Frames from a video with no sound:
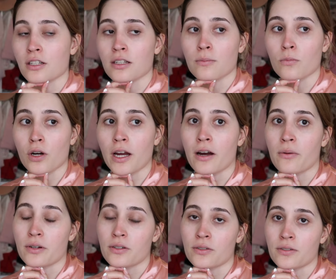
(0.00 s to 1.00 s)
need more
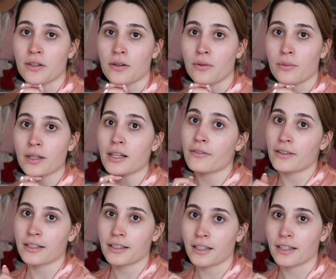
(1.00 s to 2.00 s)
hours. So we love
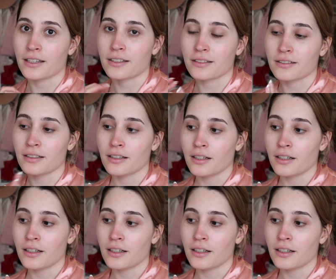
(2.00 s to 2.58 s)
it. And